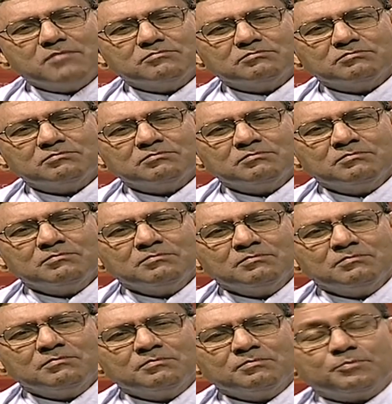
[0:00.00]
am,
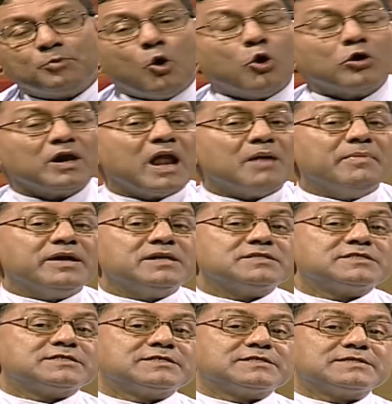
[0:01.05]
Paul
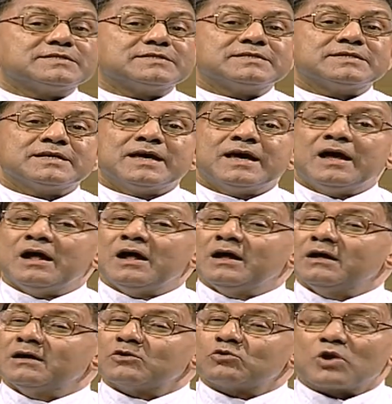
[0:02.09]
laments.
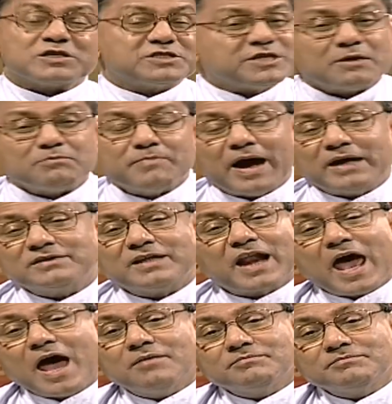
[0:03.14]
Wretched man that
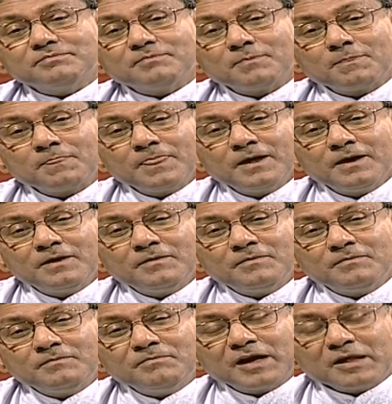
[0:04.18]
I am.
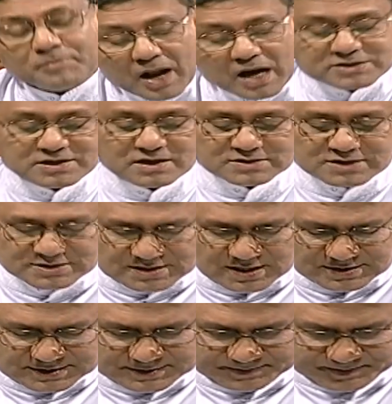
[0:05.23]
My dear brothers and
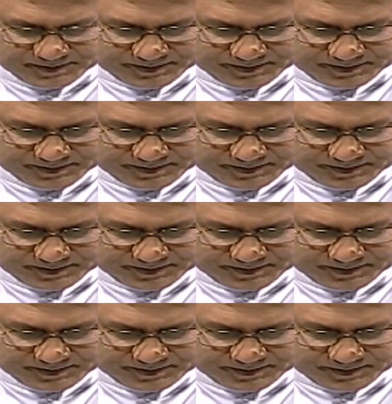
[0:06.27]
sisters,